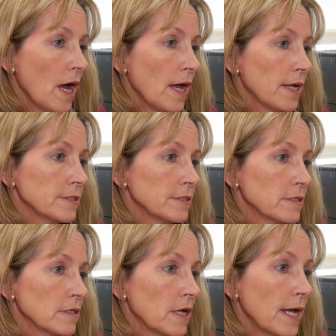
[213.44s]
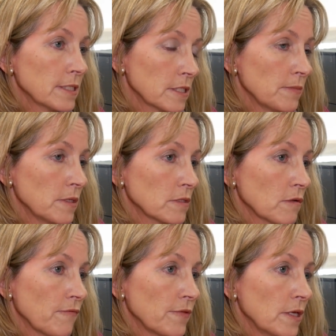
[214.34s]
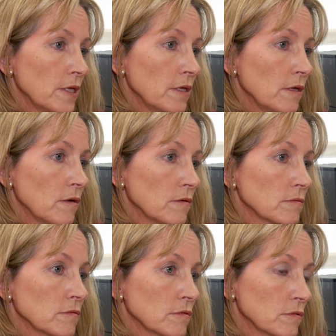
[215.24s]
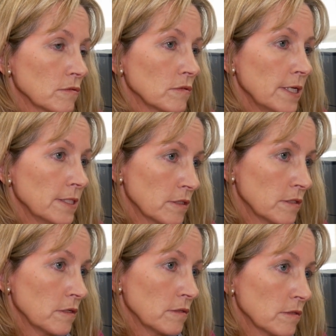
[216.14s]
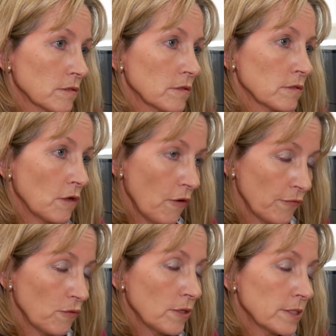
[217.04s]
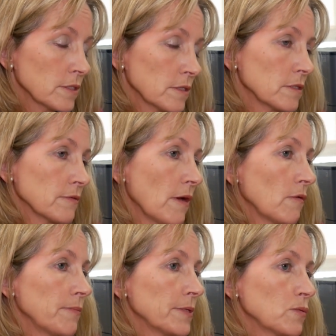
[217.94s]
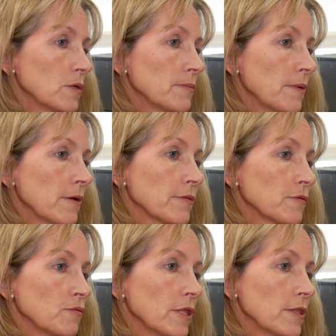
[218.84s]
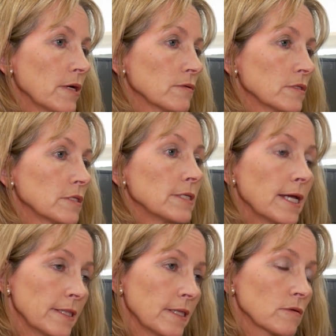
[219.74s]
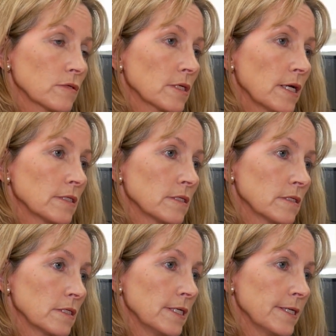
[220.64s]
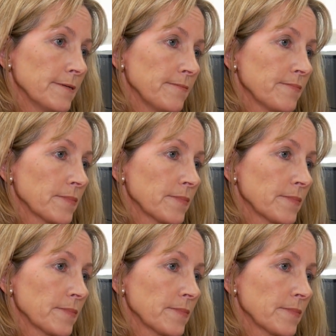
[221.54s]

and estimates of the incidence, the overall incidence, vary between about 3,000 and 8,000 cases a year.